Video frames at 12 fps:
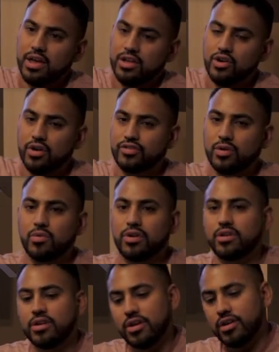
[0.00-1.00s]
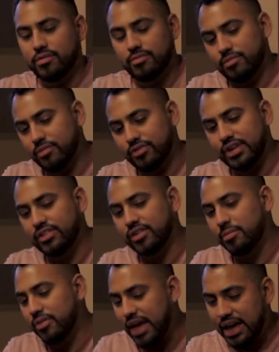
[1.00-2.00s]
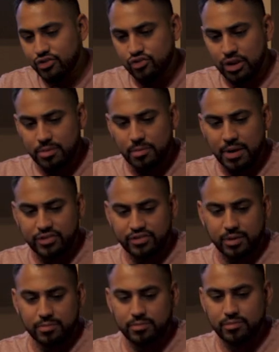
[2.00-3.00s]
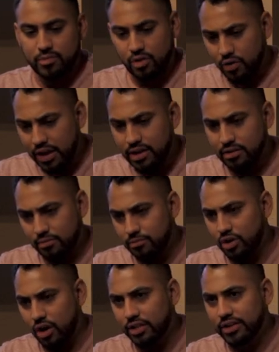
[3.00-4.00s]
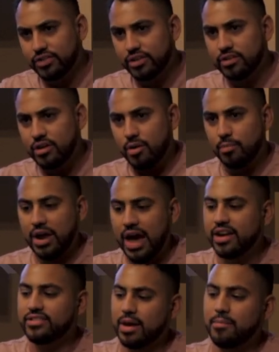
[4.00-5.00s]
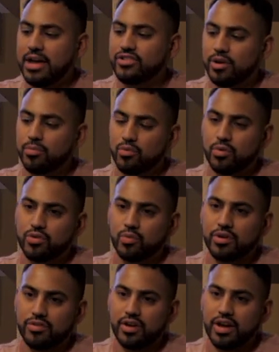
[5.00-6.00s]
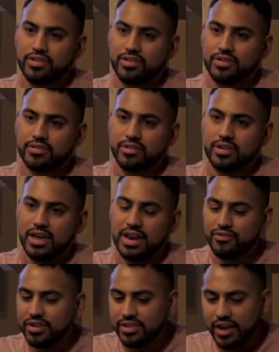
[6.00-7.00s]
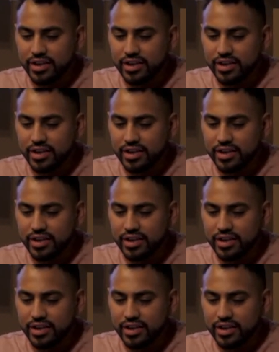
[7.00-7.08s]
You know, if someone said something, they had a dream about something, okay, you know, I'll listen, but how does that match up with what the Word of God says? And if it